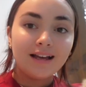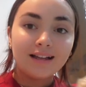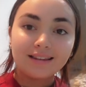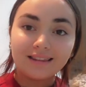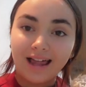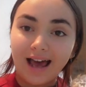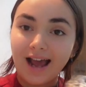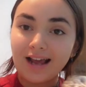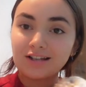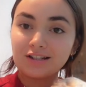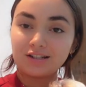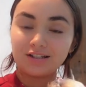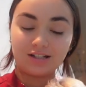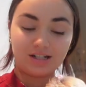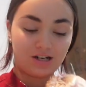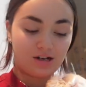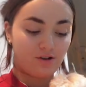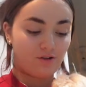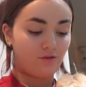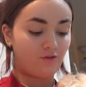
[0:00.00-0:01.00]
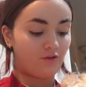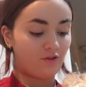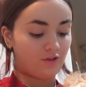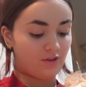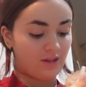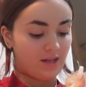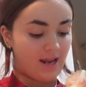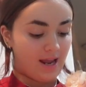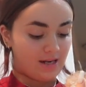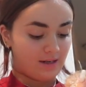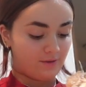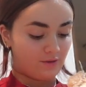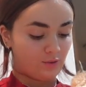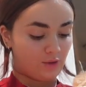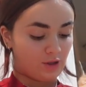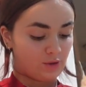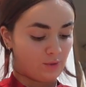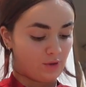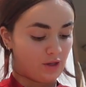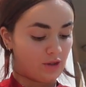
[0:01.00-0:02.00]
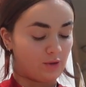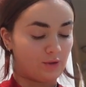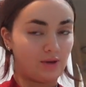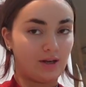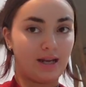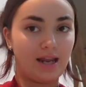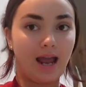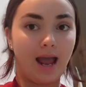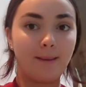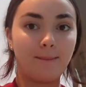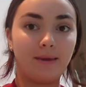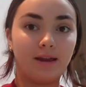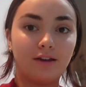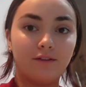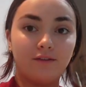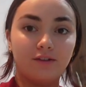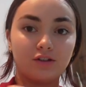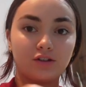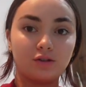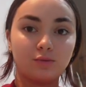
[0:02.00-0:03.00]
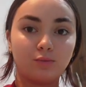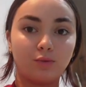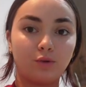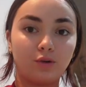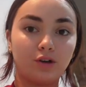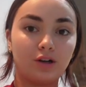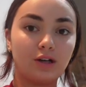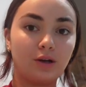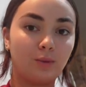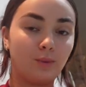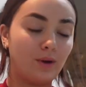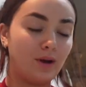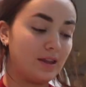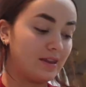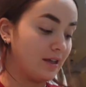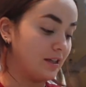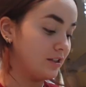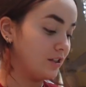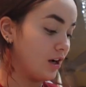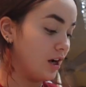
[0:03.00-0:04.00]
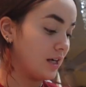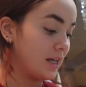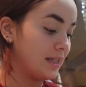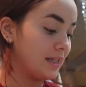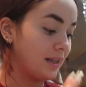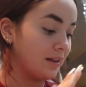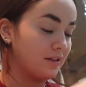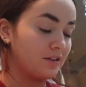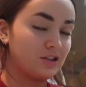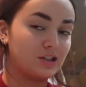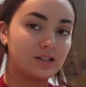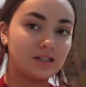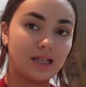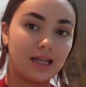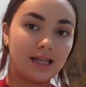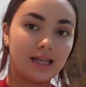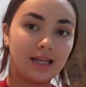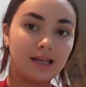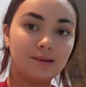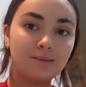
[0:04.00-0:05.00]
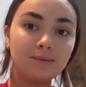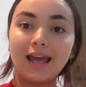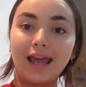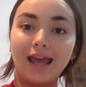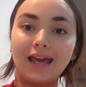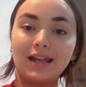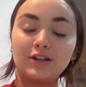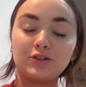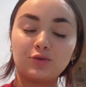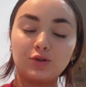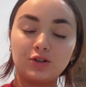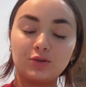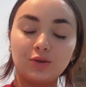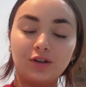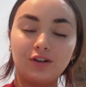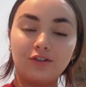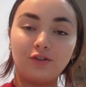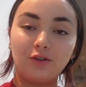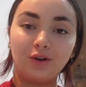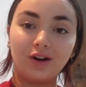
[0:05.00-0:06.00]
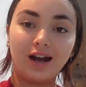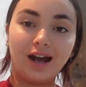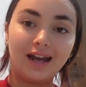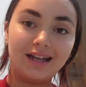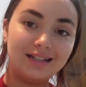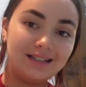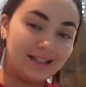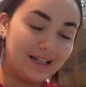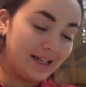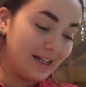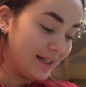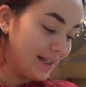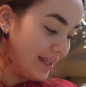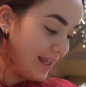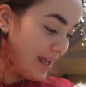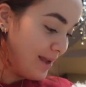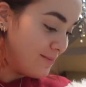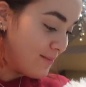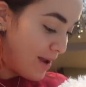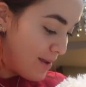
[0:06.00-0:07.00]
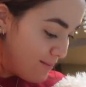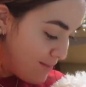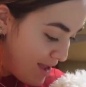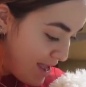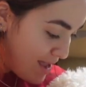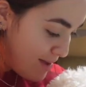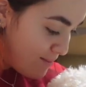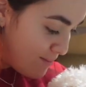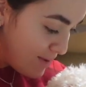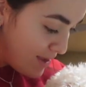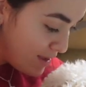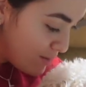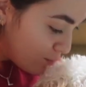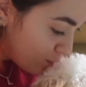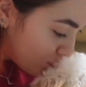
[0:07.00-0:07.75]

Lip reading: Last year for the end of 2023, I made a vision board with a doggy that looked just like him. And in 2024, I did get my baby.